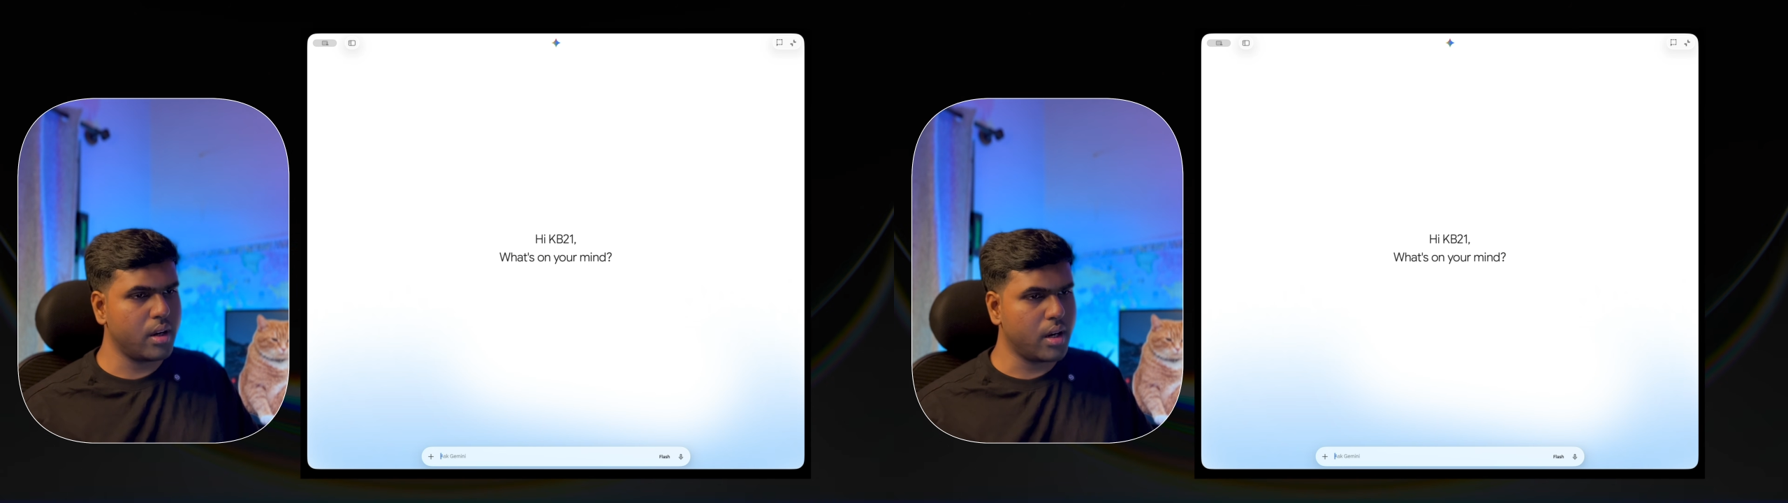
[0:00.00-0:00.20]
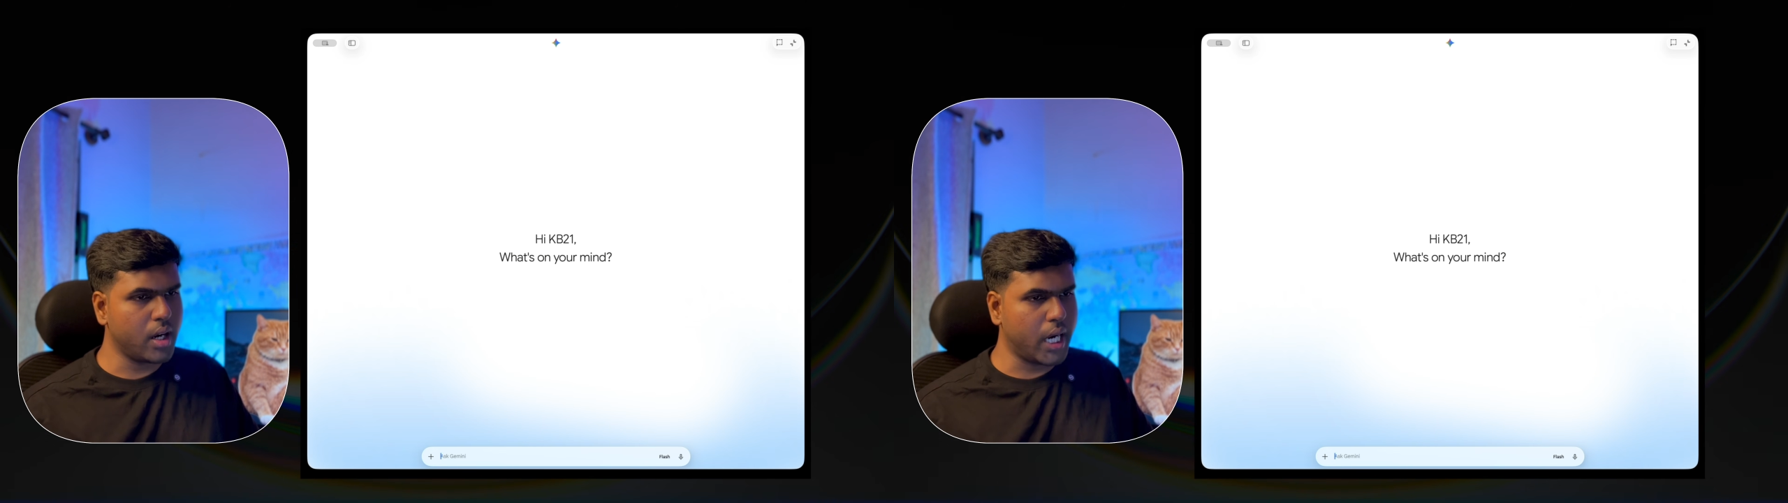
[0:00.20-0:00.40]

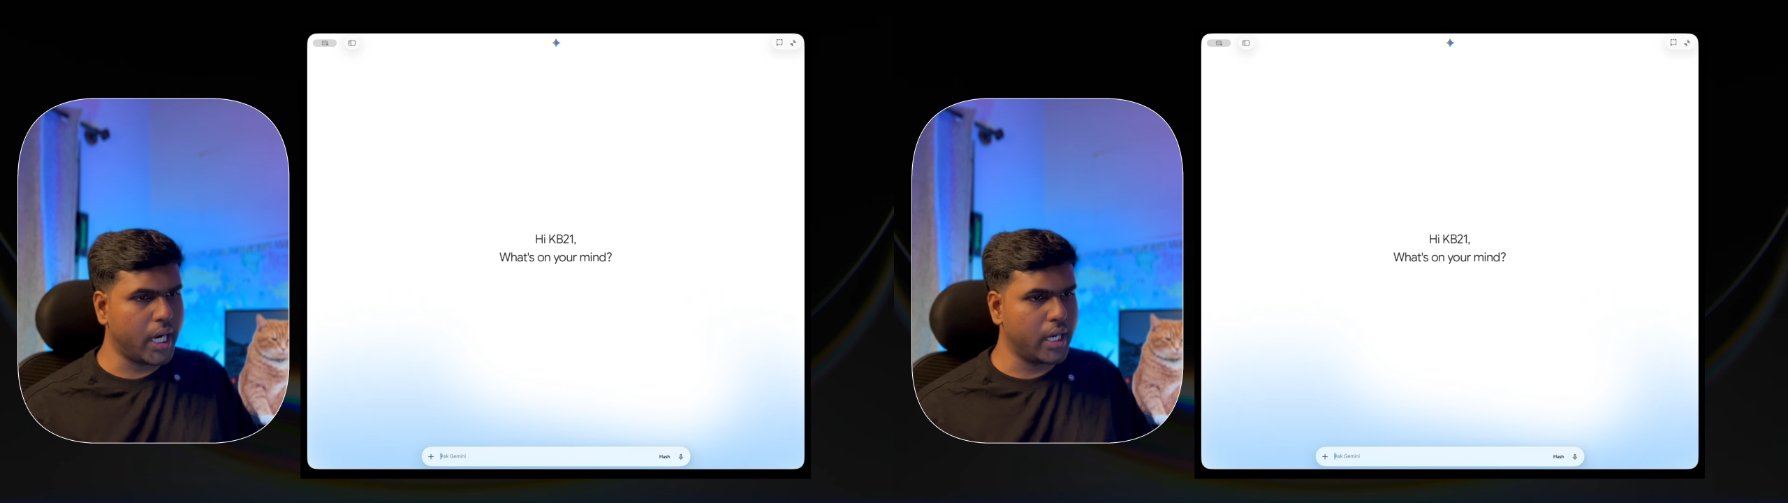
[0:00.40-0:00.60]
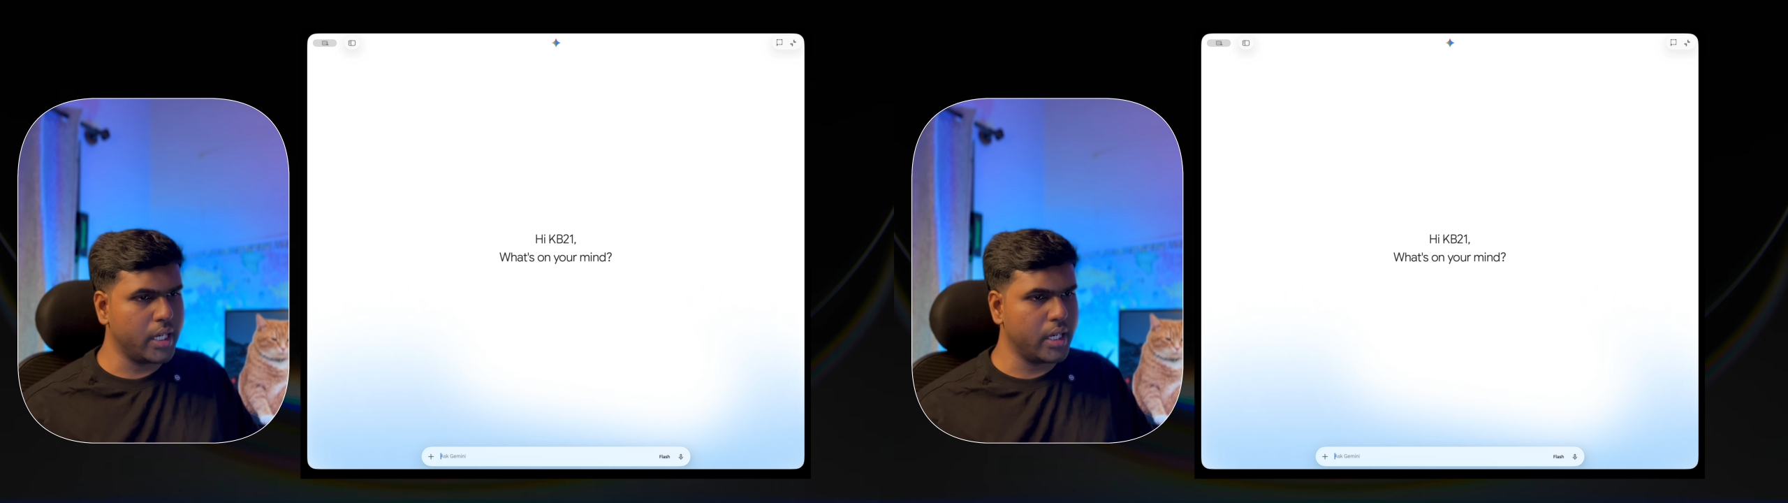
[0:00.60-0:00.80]

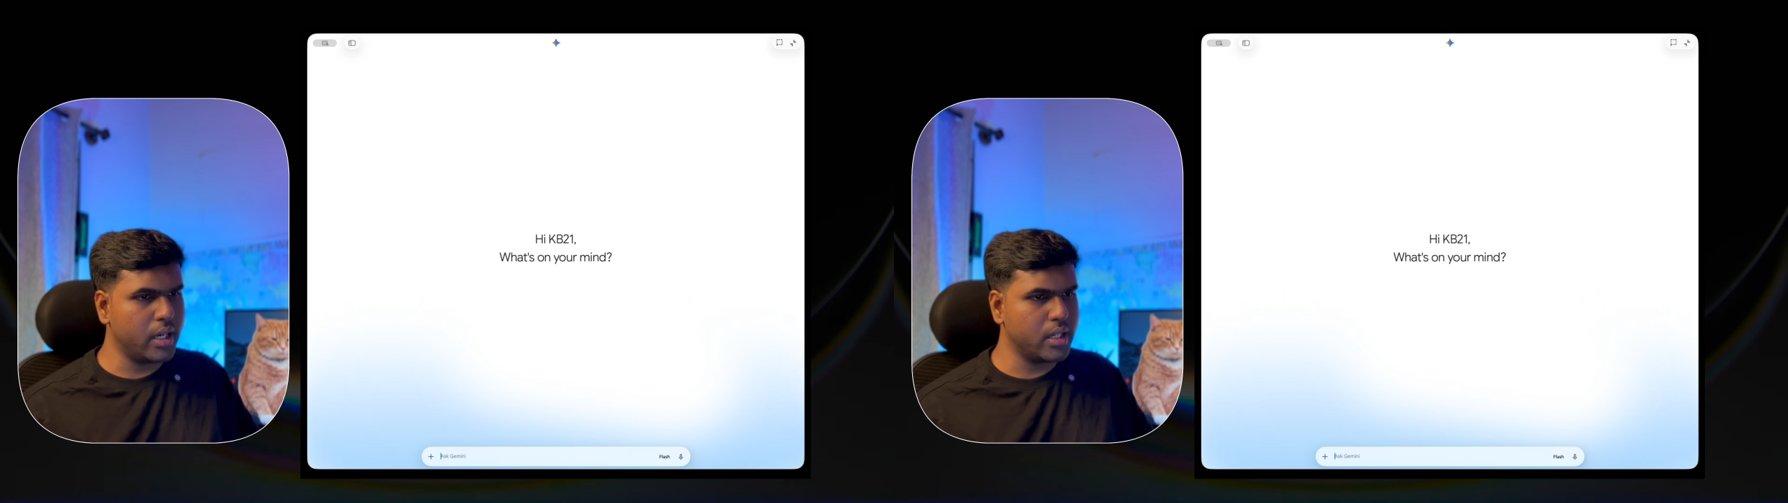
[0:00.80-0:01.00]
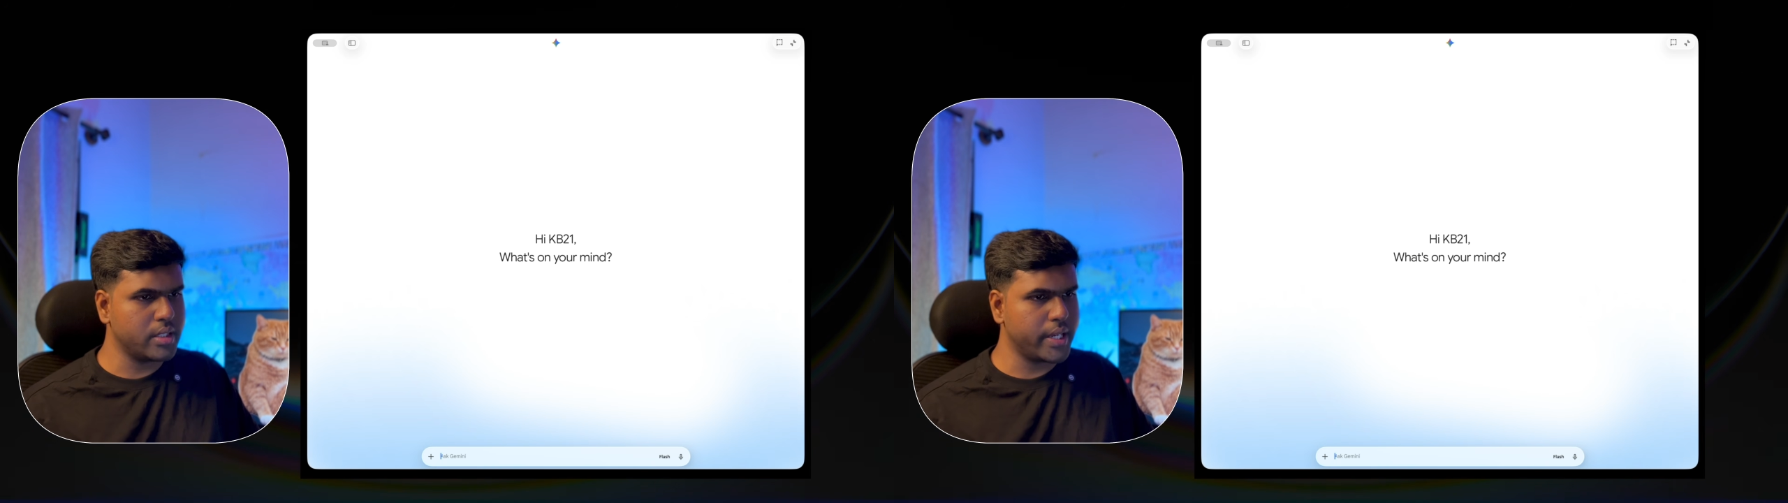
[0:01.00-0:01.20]

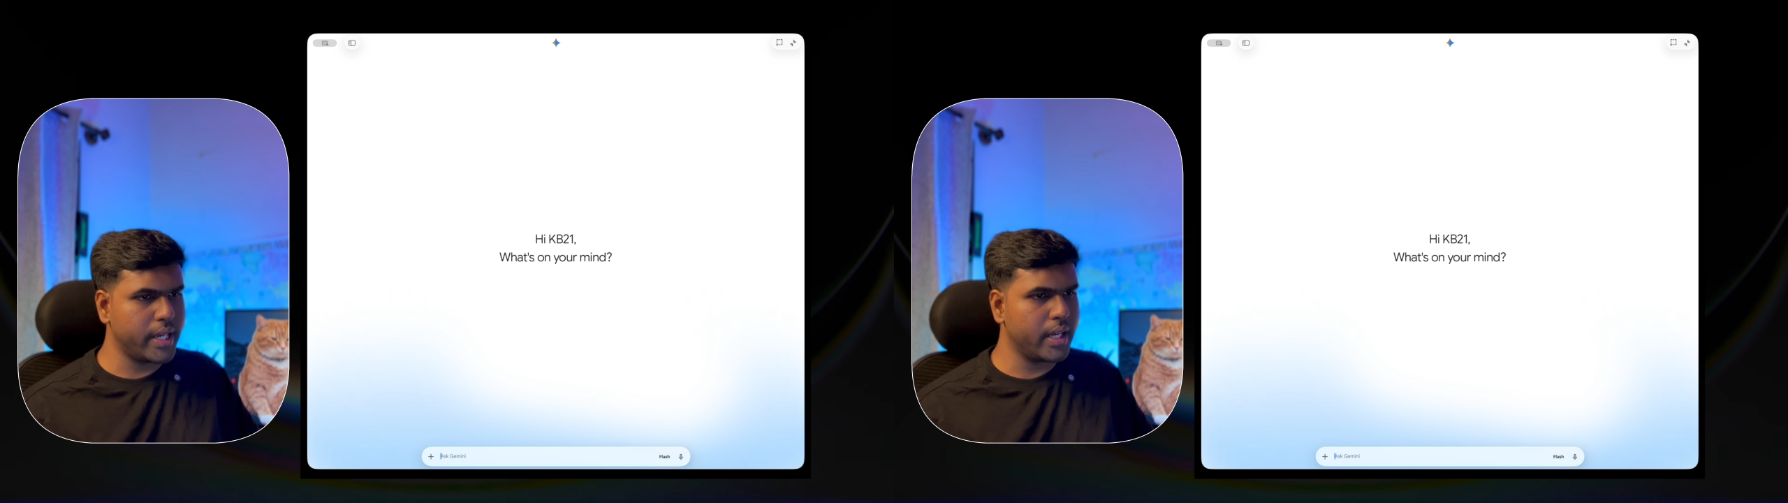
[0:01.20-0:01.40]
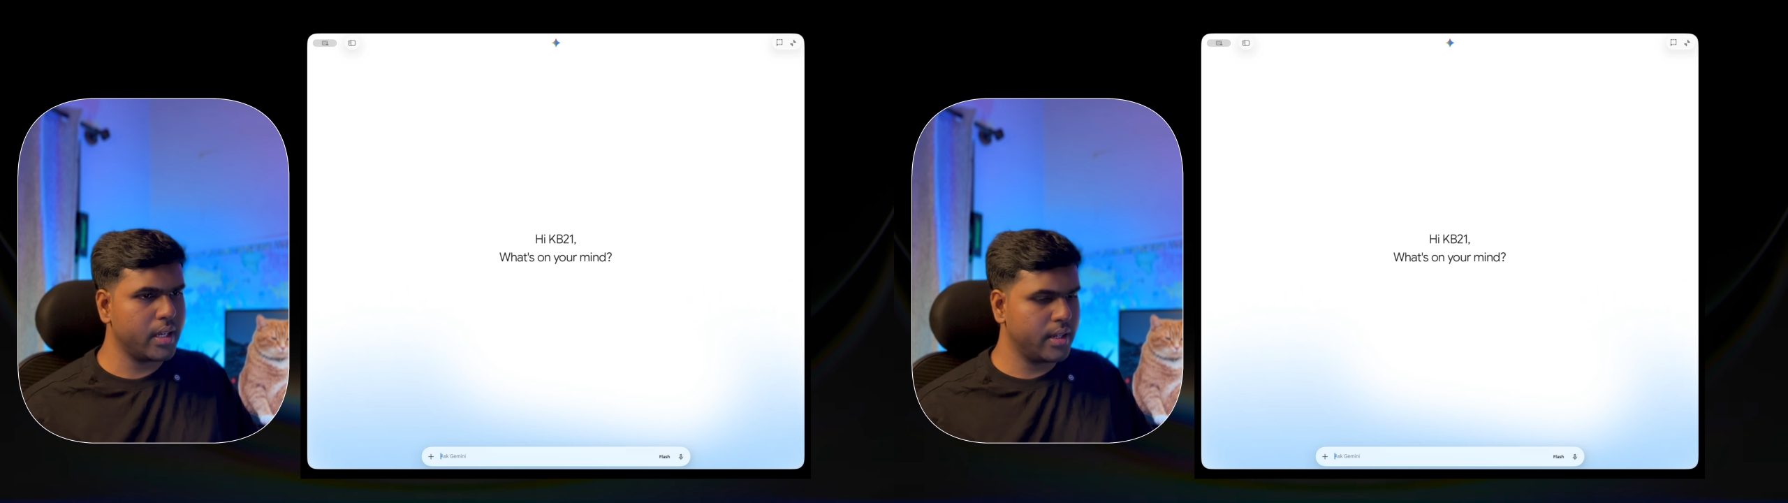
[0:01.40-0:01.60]
and
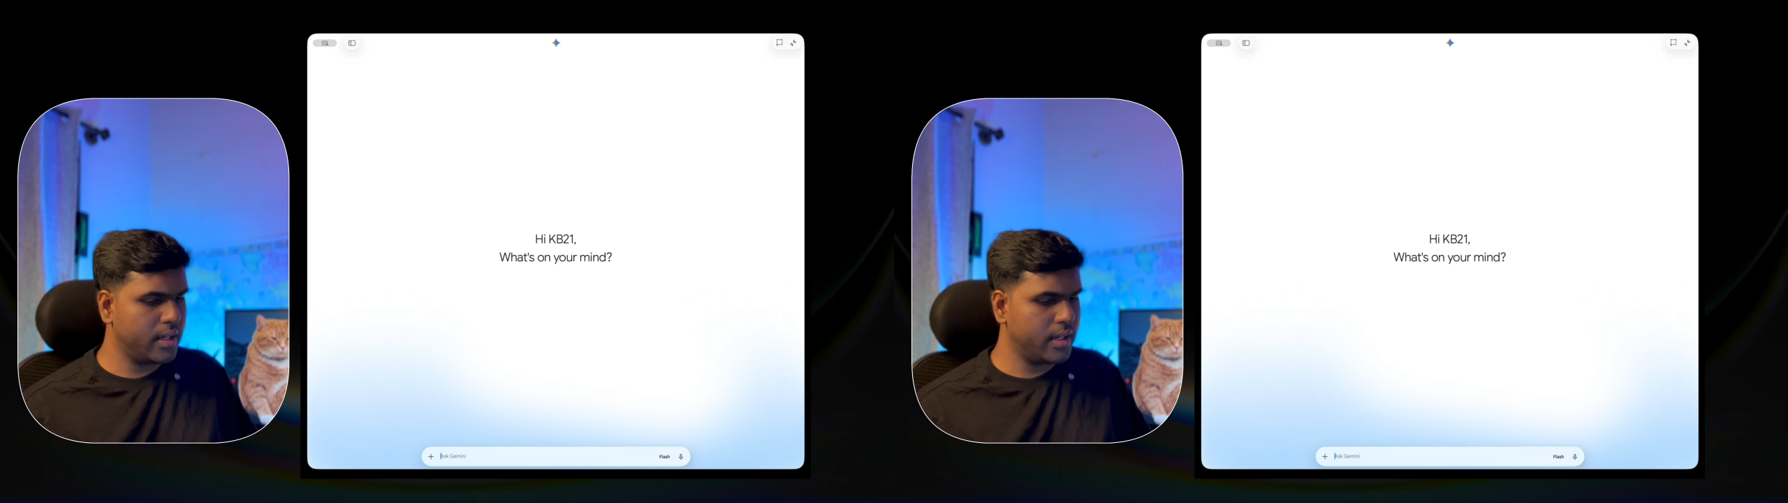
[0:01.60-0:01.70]
say,